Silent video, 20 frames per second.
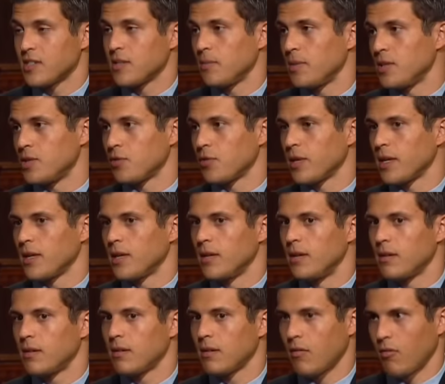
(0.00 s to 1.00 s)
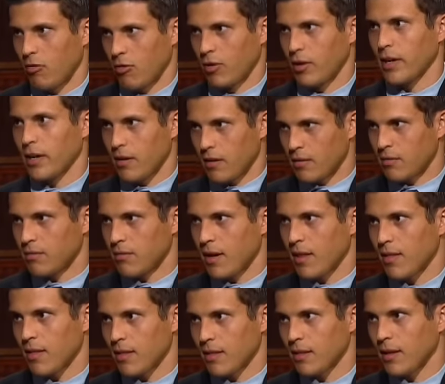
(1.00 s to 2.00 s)
to be treated earlier
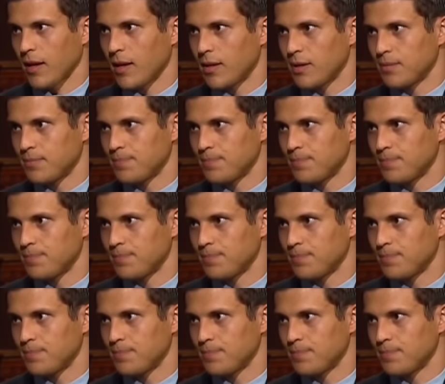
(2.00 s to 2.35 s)
rather than later.